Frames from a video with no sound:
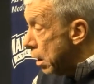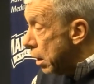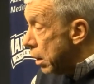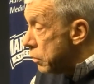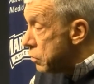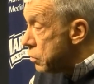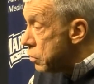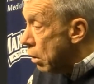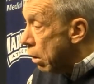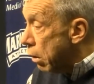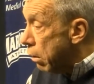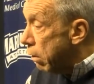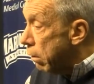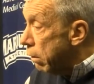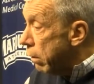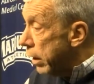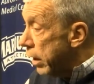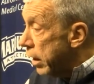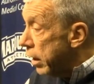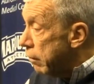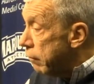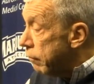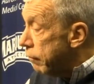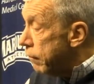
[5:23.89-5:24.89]
So
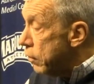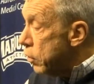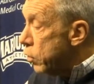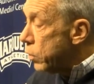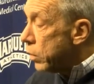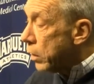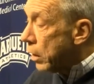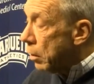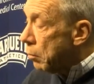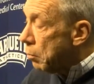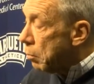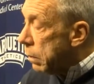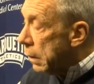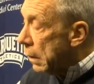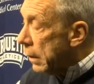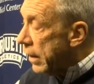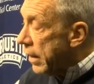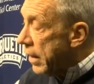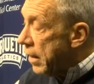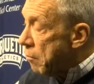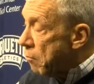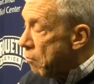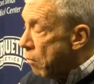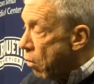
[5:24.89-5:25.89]
if you can
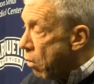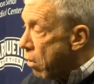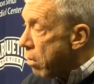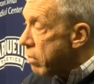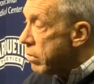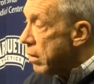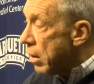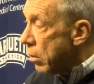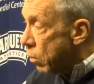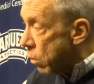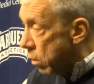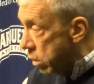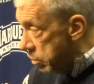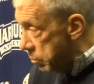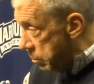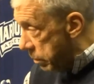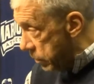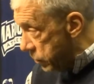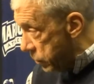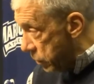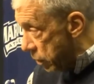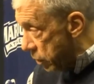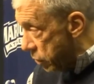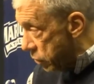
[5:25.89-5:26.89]
play more than one
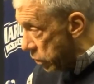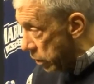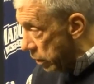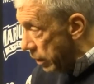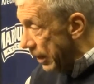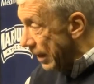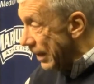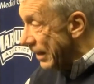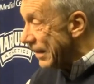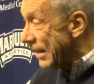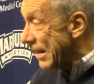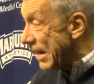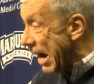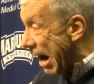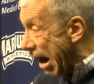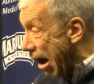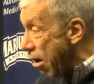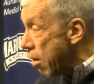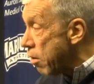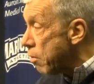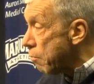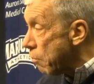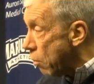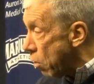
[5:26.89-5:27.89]
position and
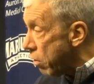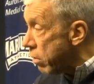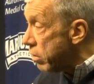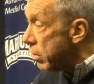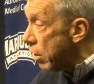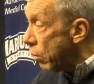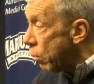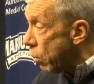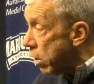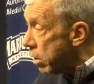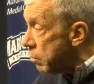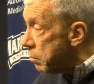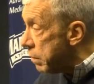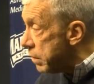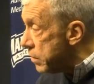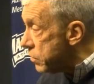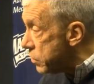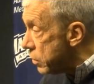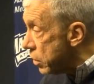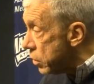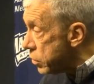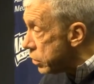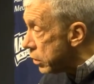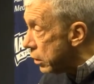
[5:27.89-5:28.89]
guard more than one
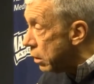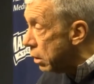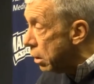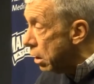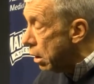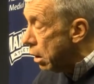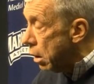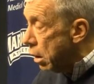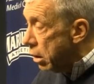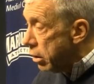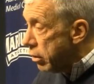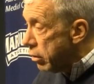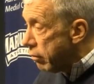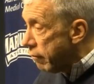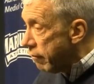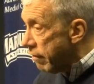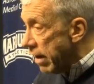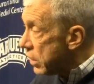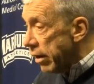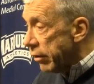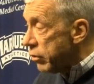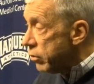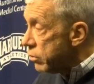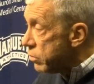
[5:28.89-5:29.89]
position, your
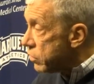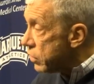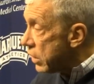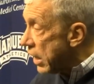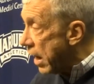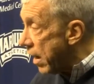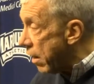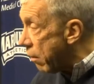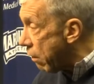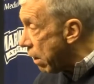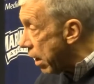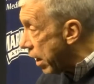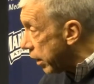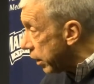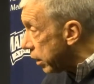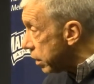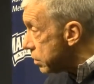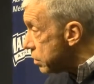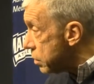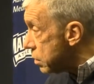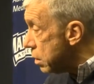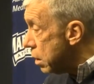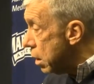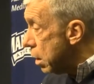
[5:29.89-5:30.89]
value
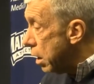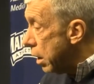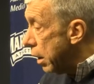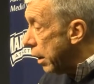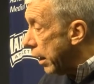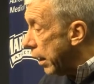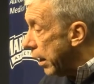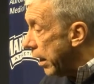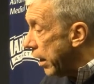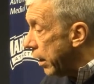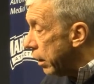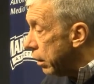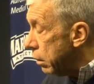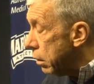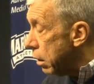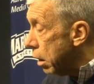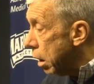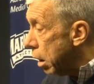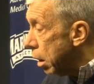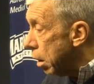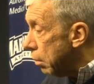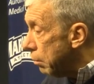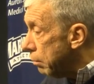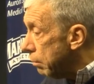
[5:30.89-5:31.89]
skyrockets. And
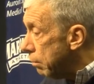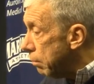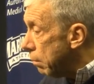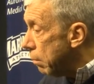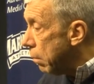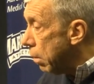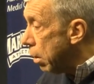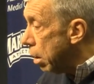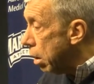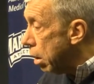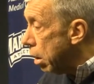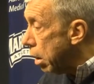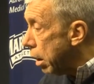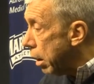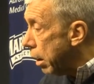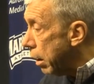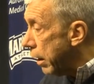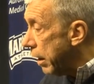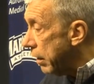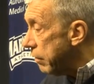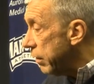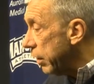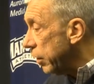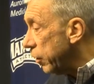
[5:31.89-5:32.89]

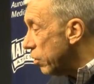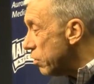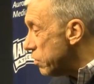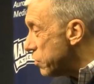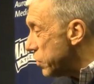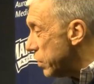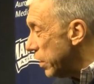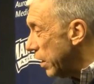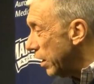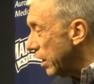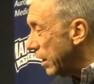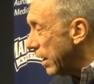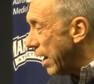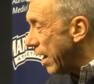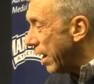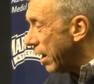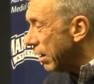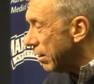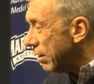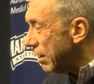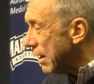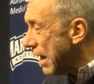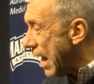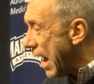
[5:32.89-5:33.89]
I think you're seeing that a
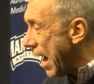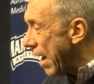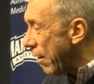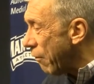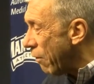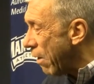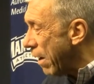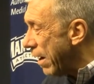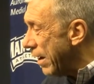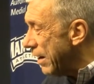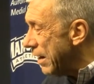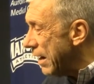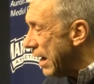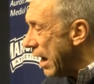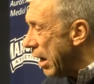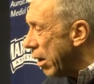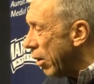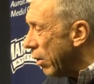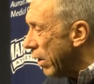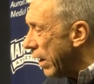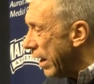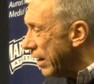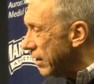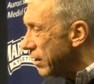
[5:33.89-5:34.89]
lot right
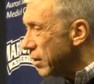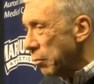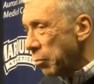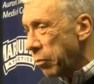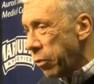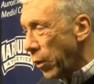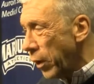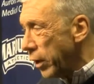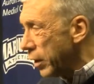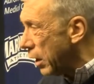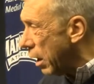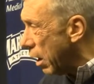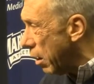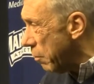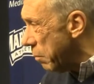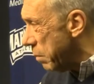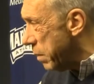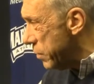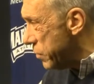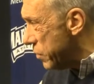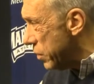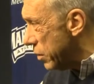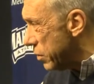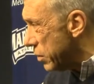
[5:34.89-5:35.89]
now at the point guard
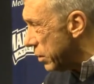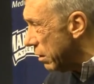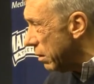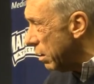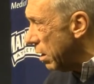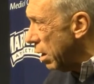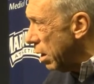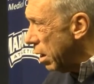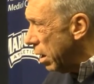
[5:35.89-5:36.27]
position.